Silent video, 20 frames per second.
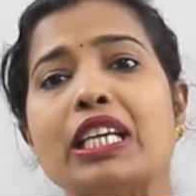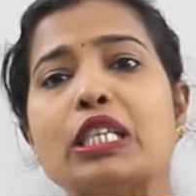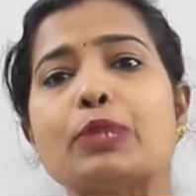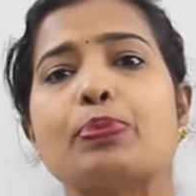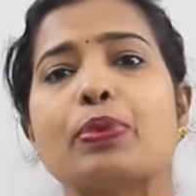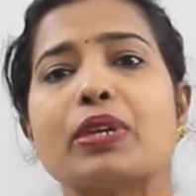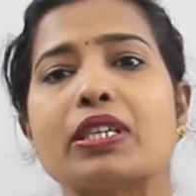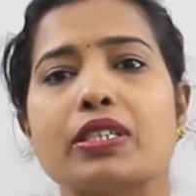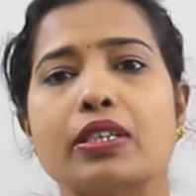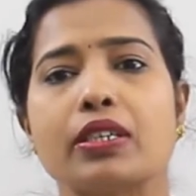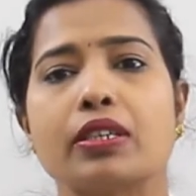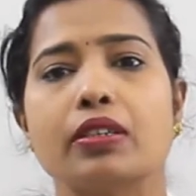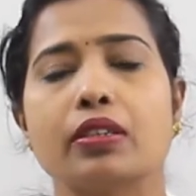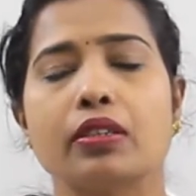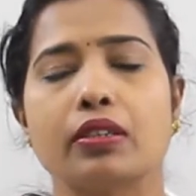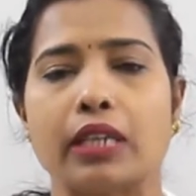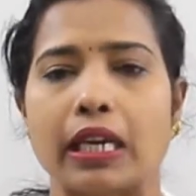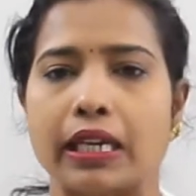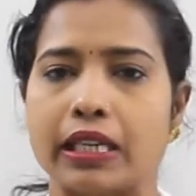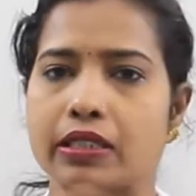is
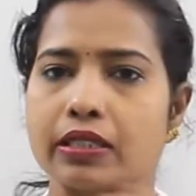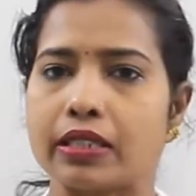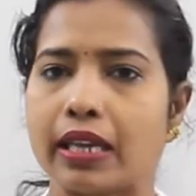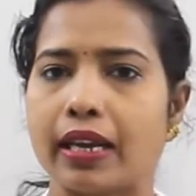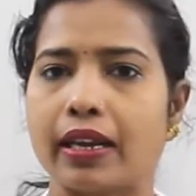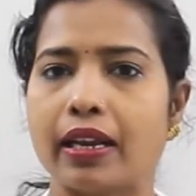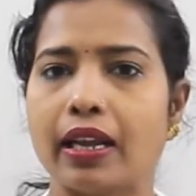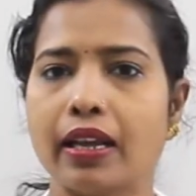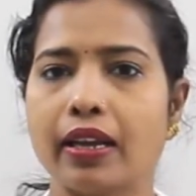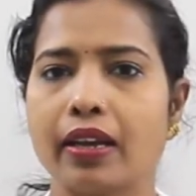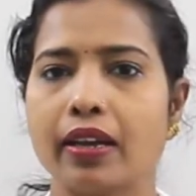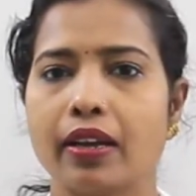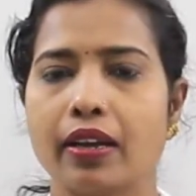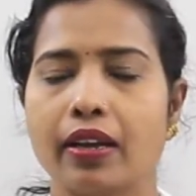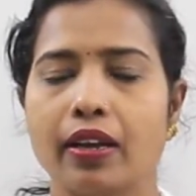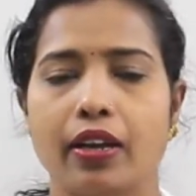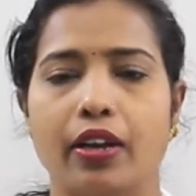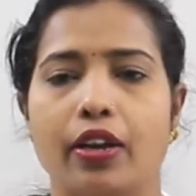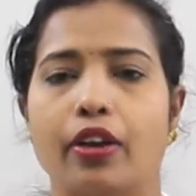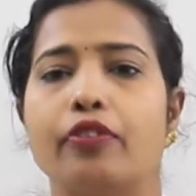present, that is
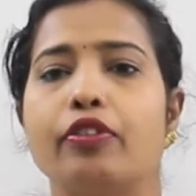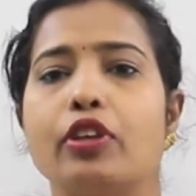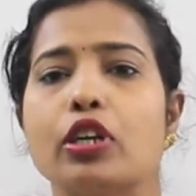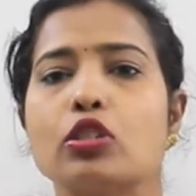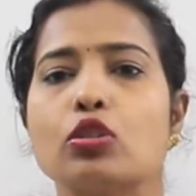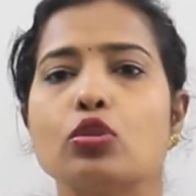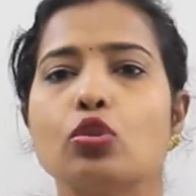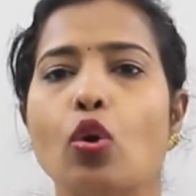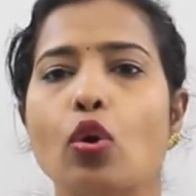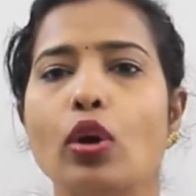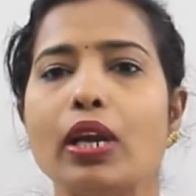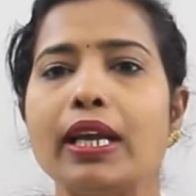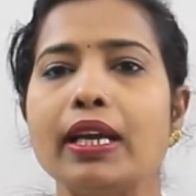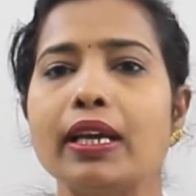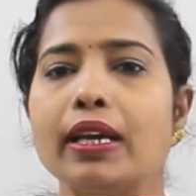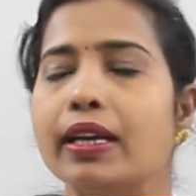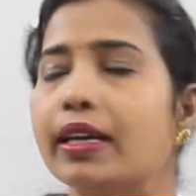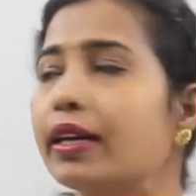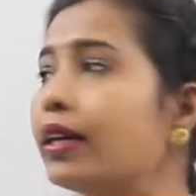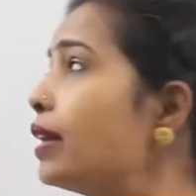cyclic. If there is no
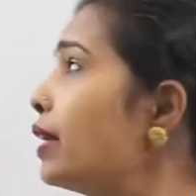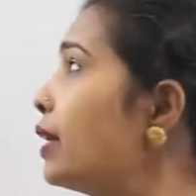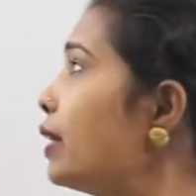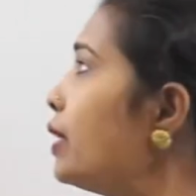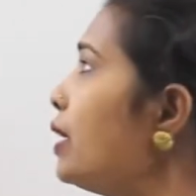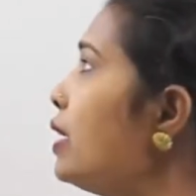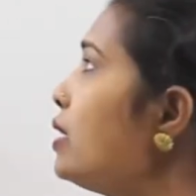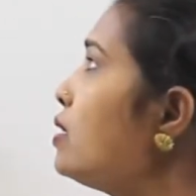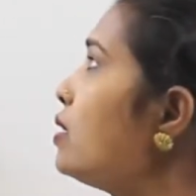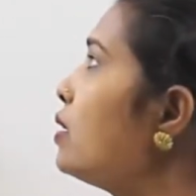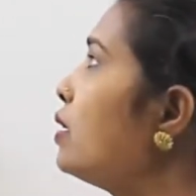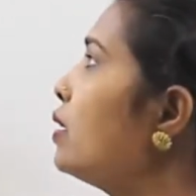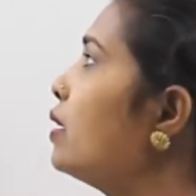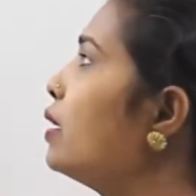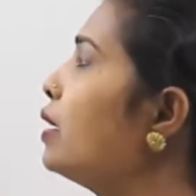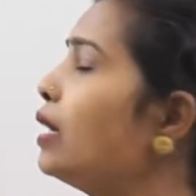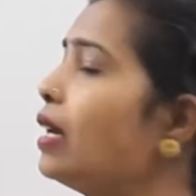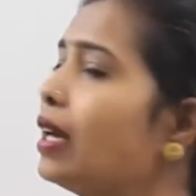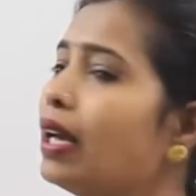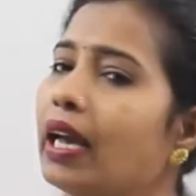ring, it is
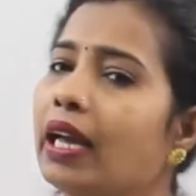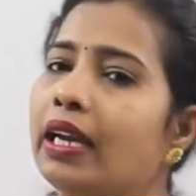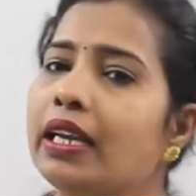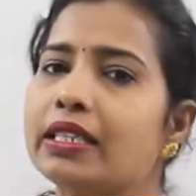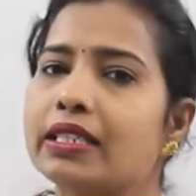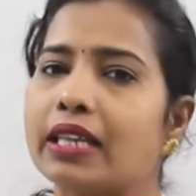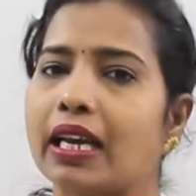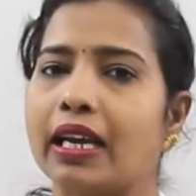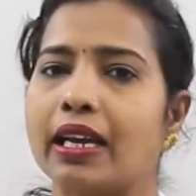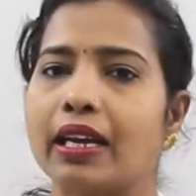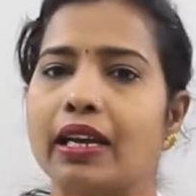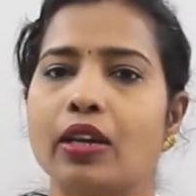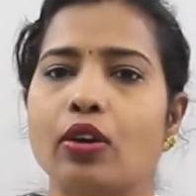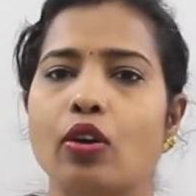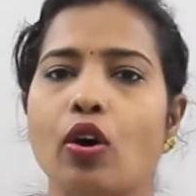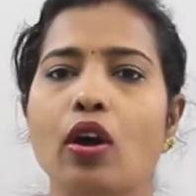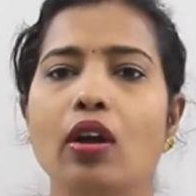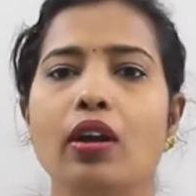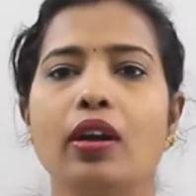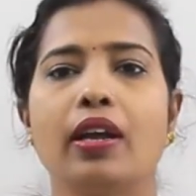
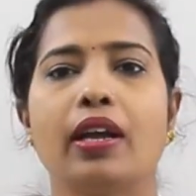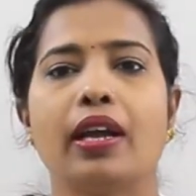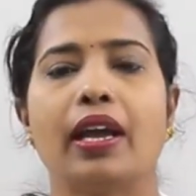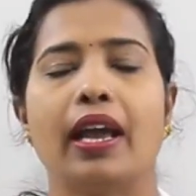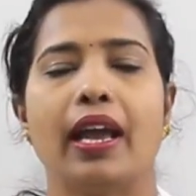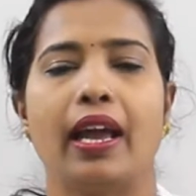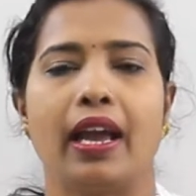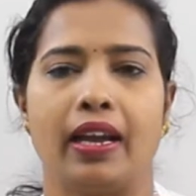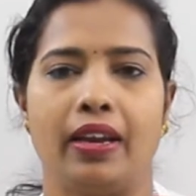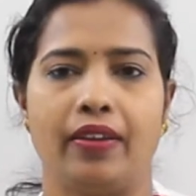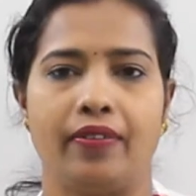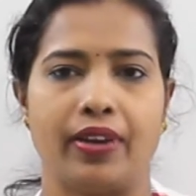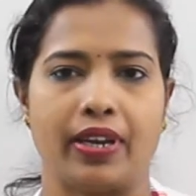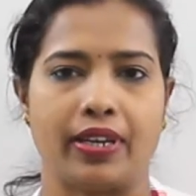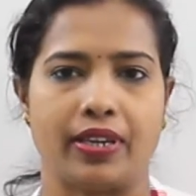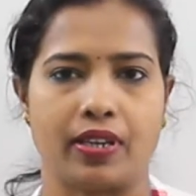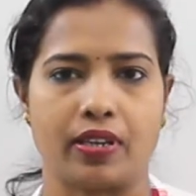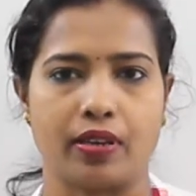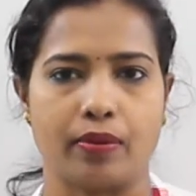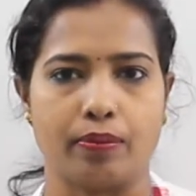alicyclic or
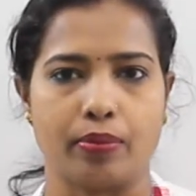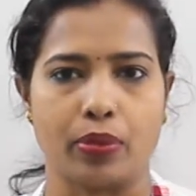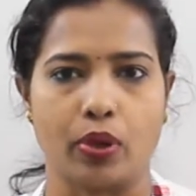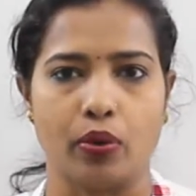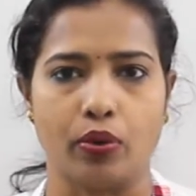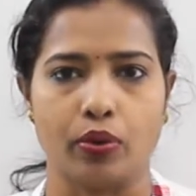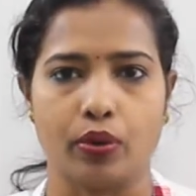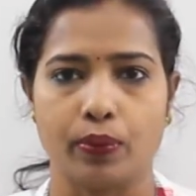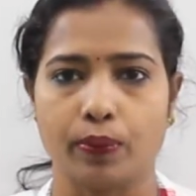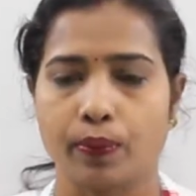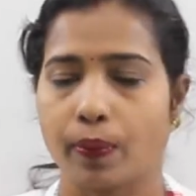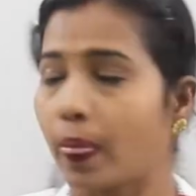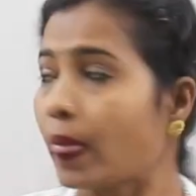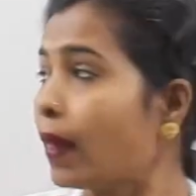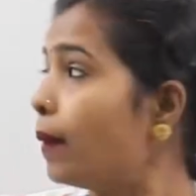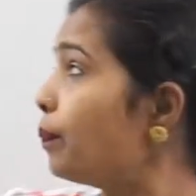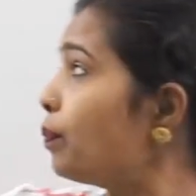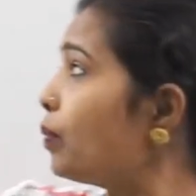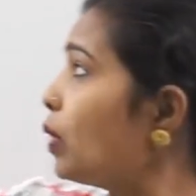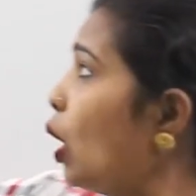aliphatic compound.
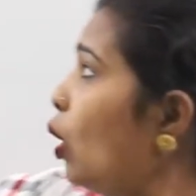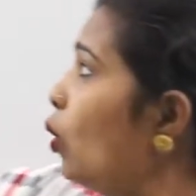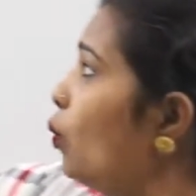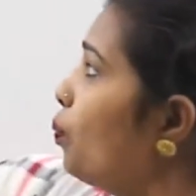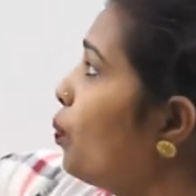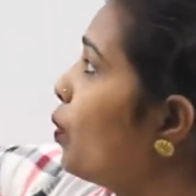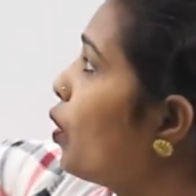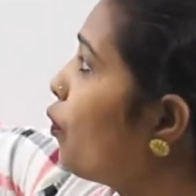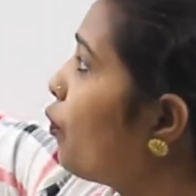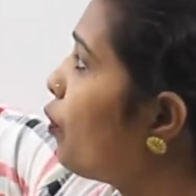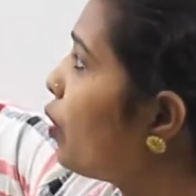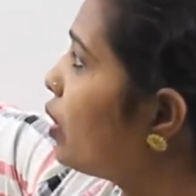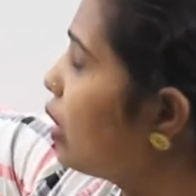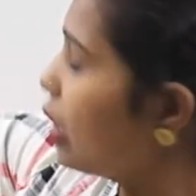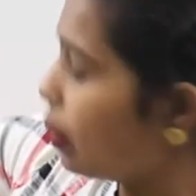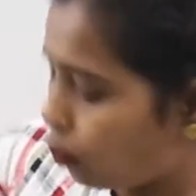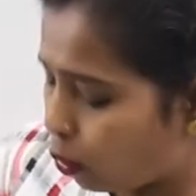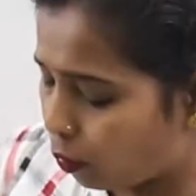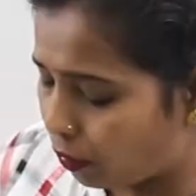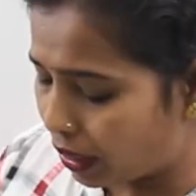Now
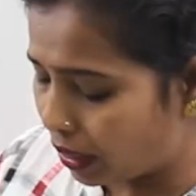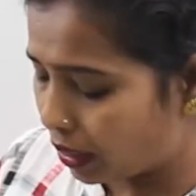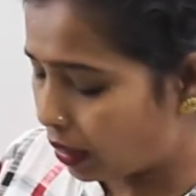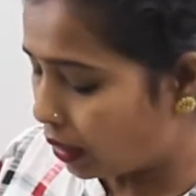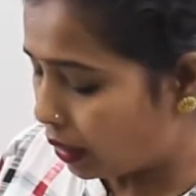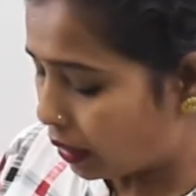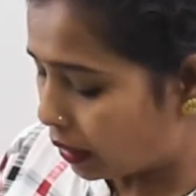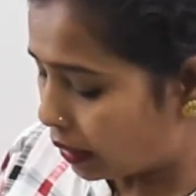further moving,